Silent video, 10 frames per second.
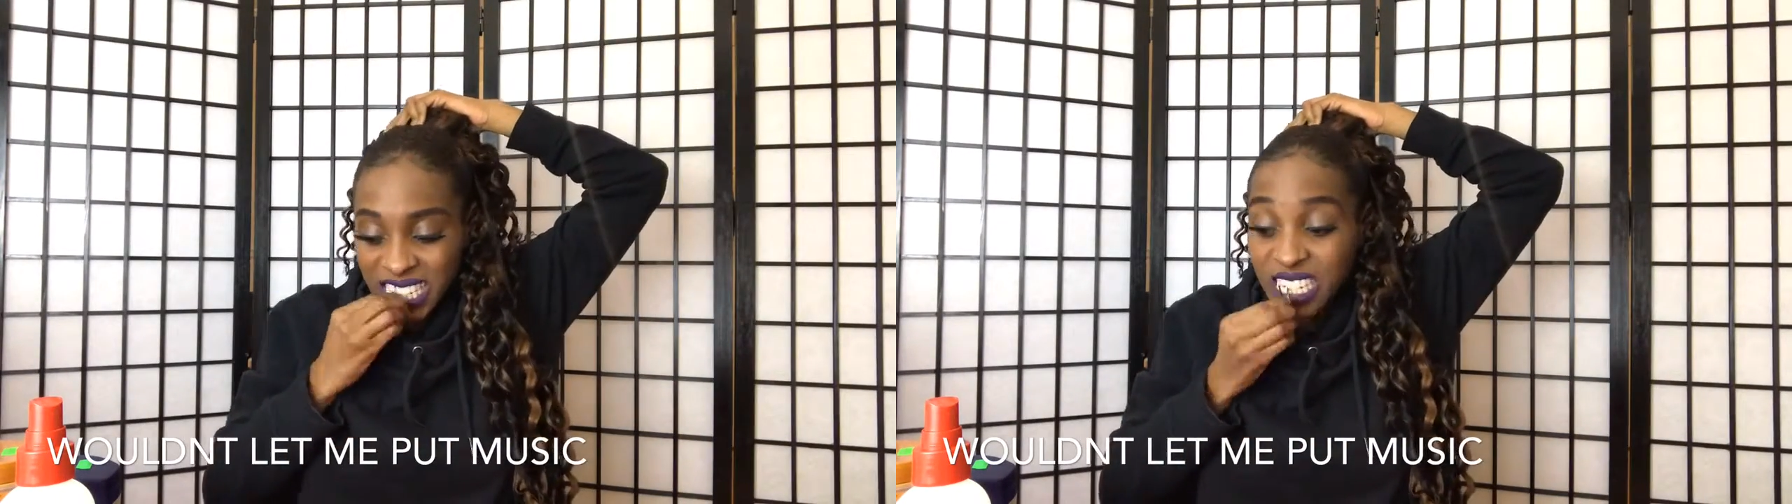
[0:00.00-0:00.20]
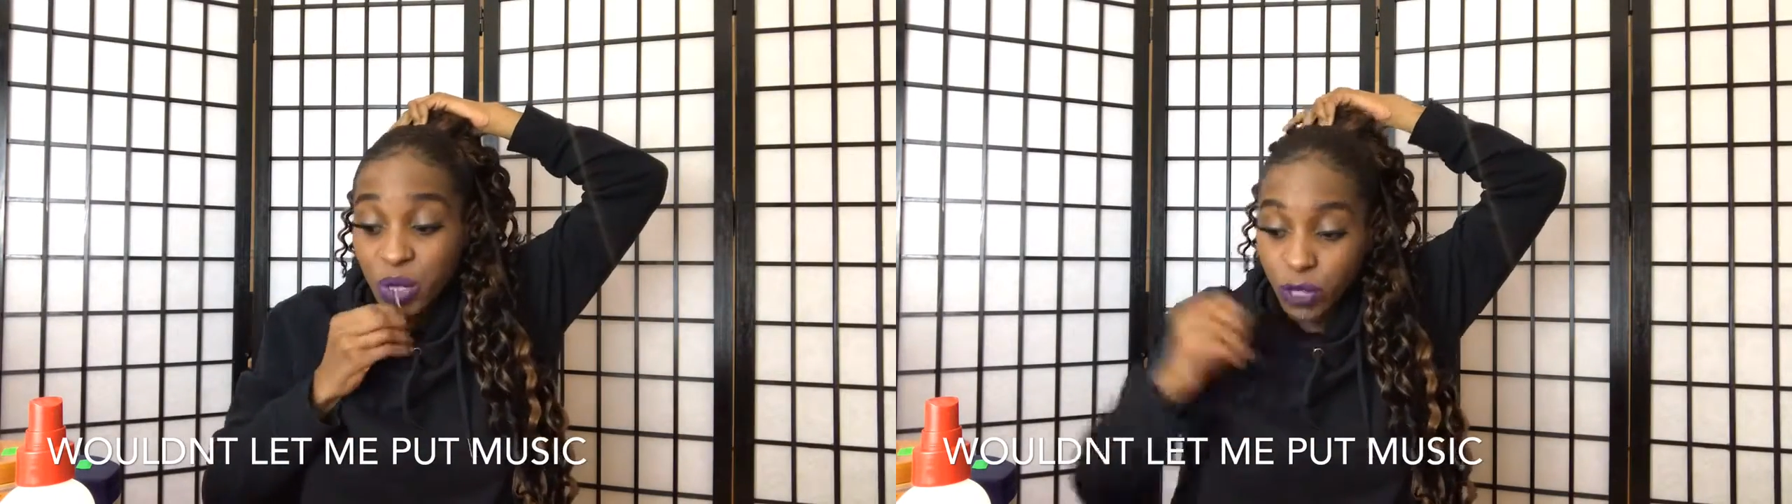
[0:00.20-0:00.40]

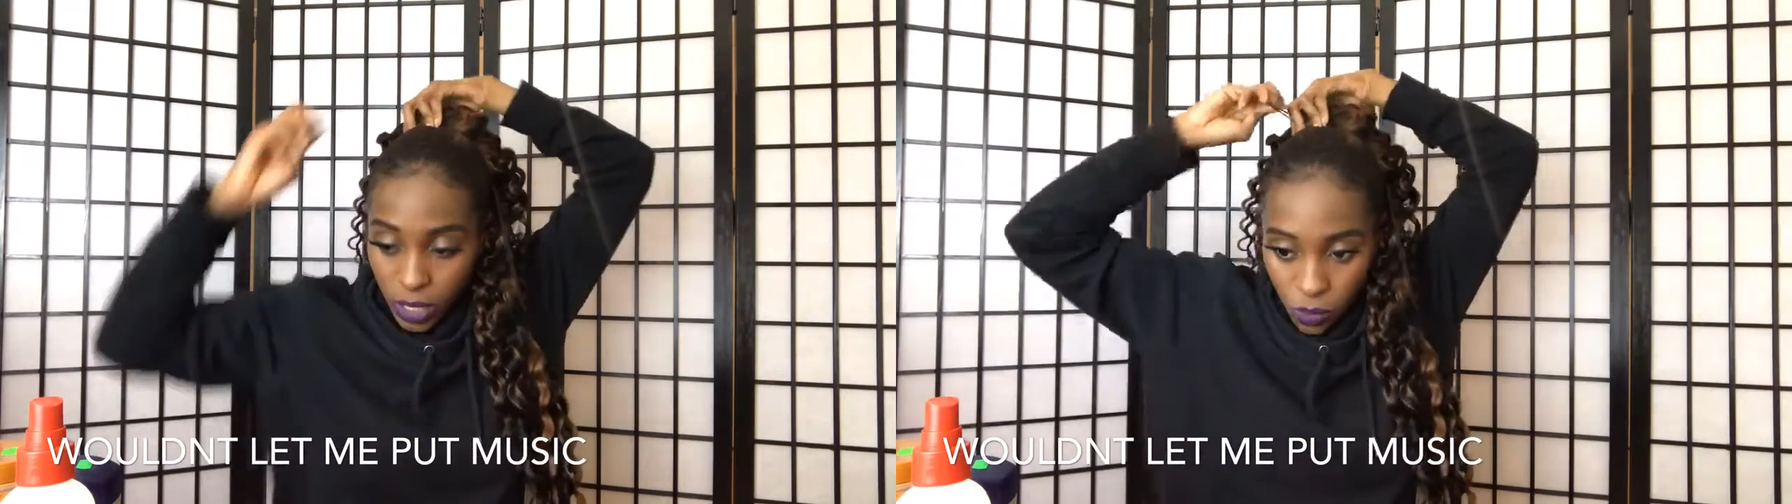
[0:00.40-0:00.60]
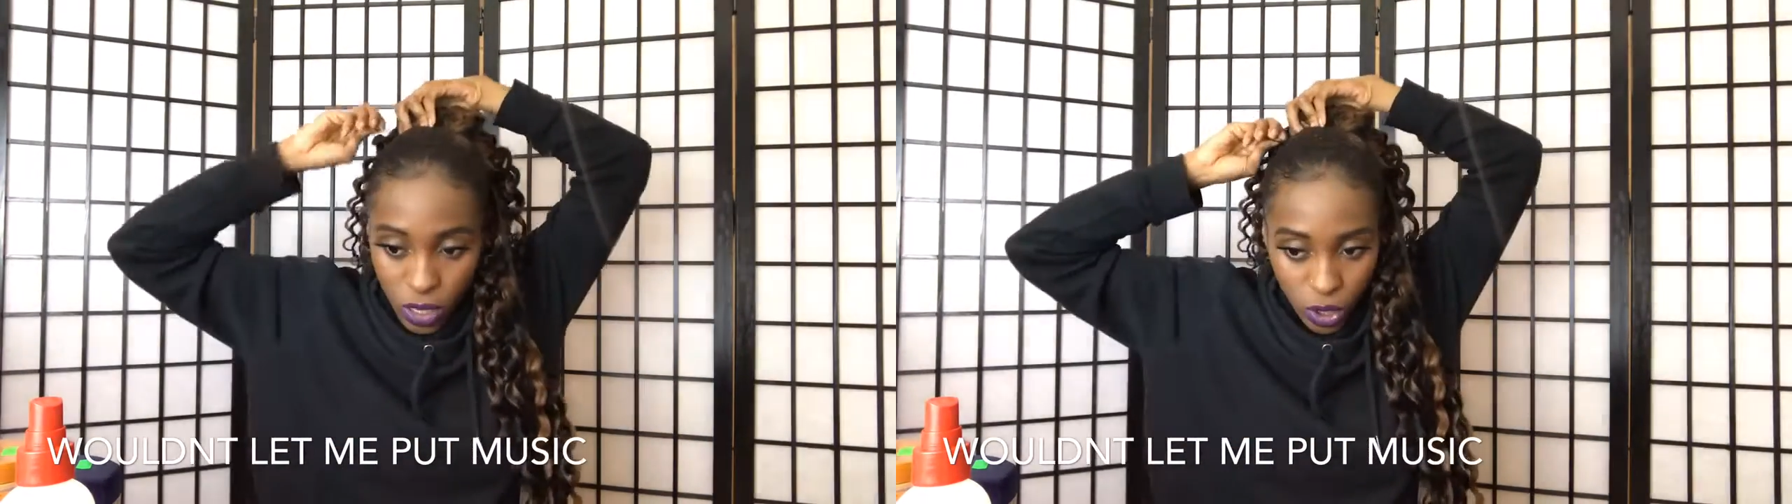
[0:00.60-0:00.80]
I really
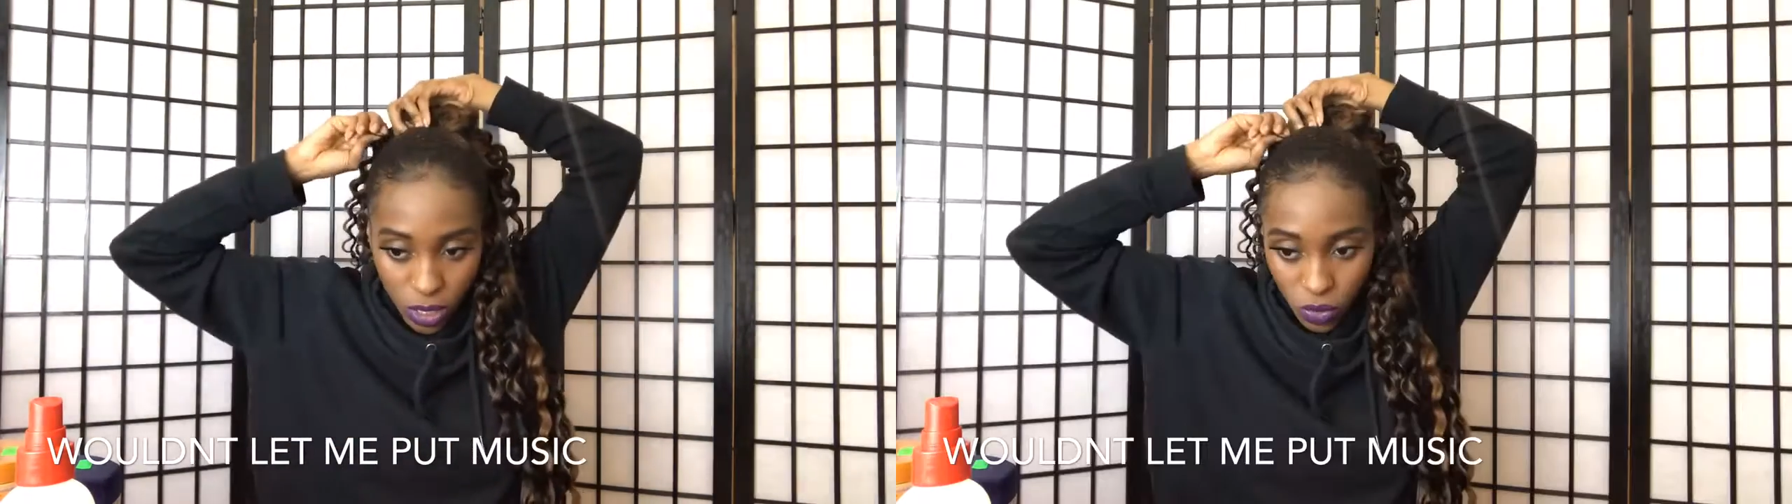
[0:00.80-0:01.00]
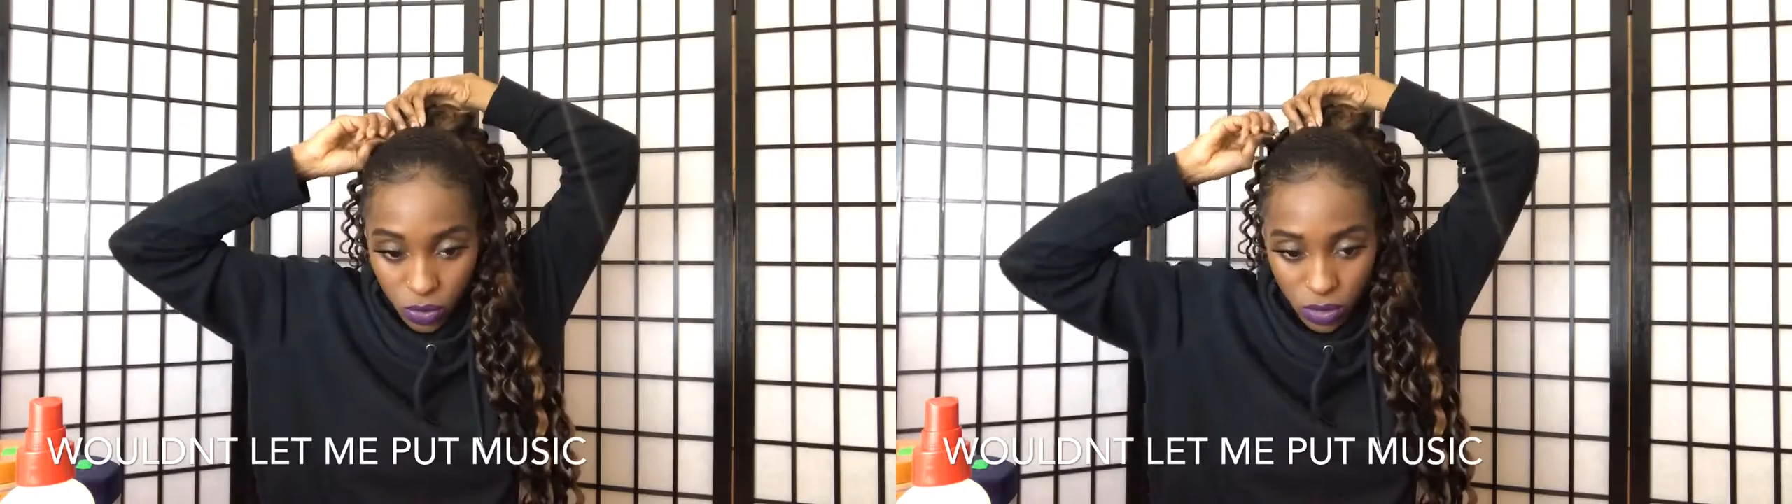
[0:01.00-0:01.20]
wish I got